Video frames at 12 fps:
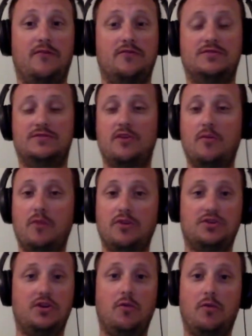There's so
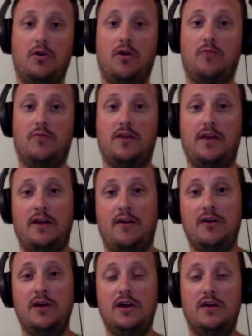much going on right
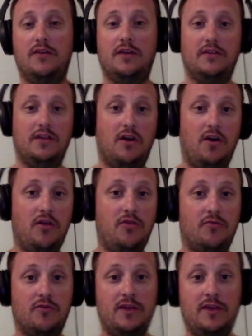now. The
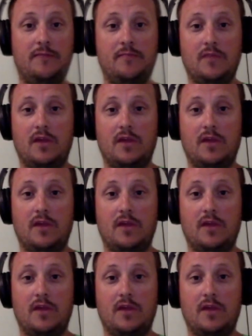On3